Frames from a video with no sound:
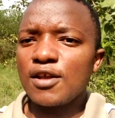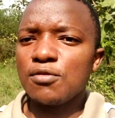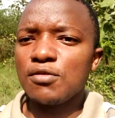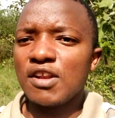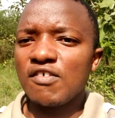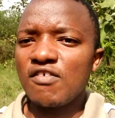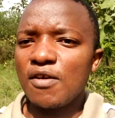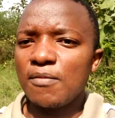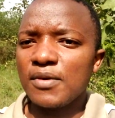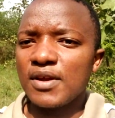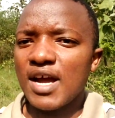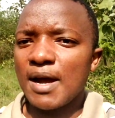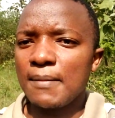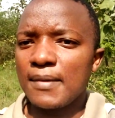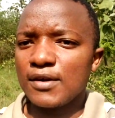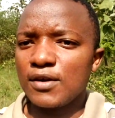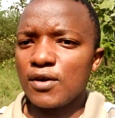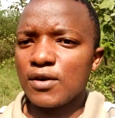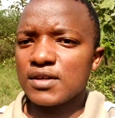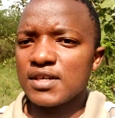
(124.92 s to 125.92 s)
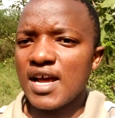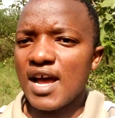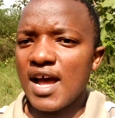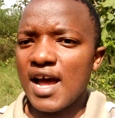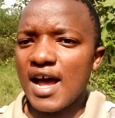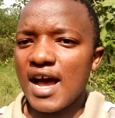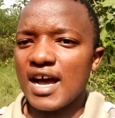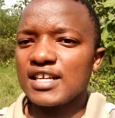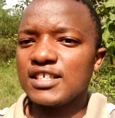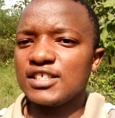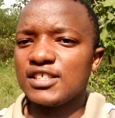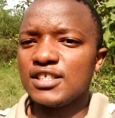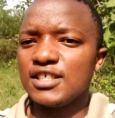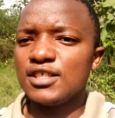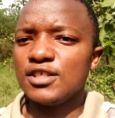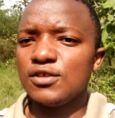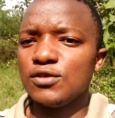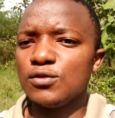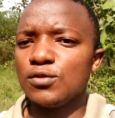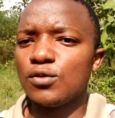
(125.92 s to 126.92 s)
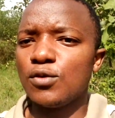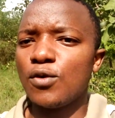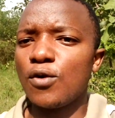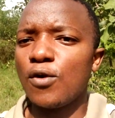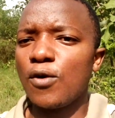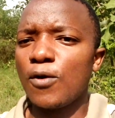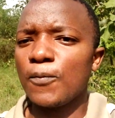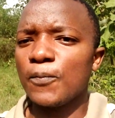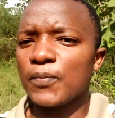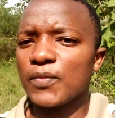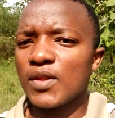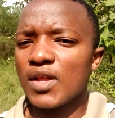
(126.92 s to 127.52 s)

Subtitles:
you never become a doctor until you go